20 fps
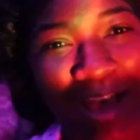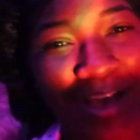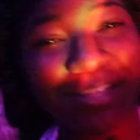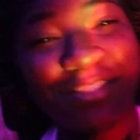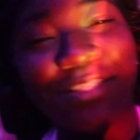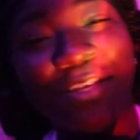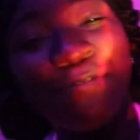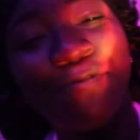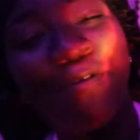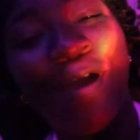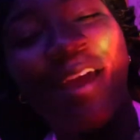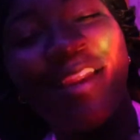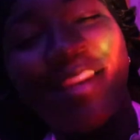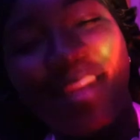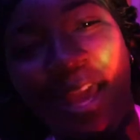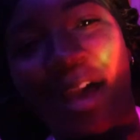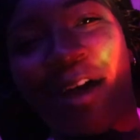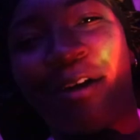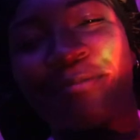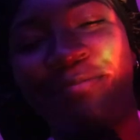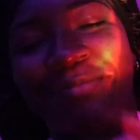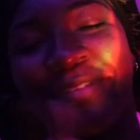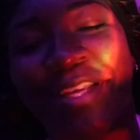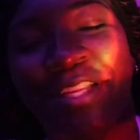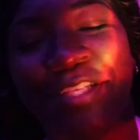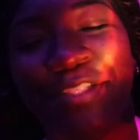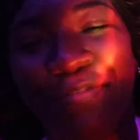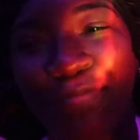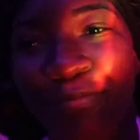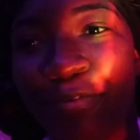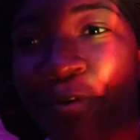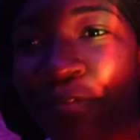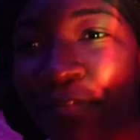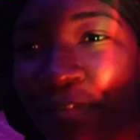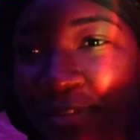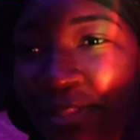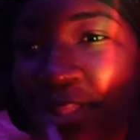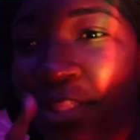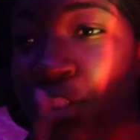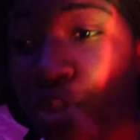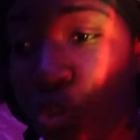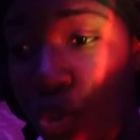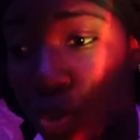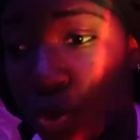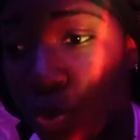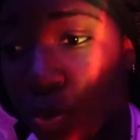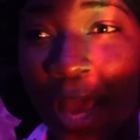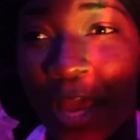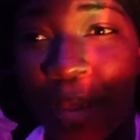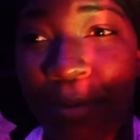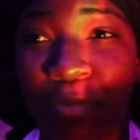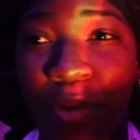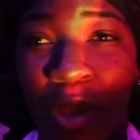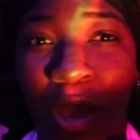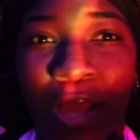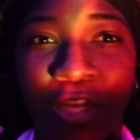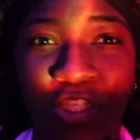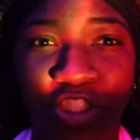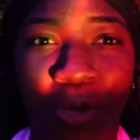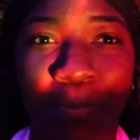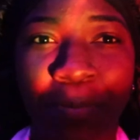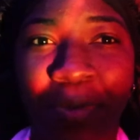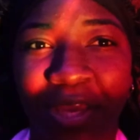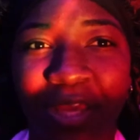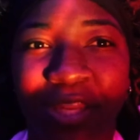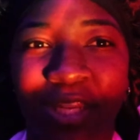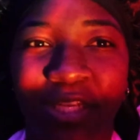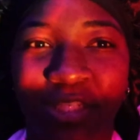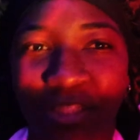As of right now, it is 4:52. I am not jumping in the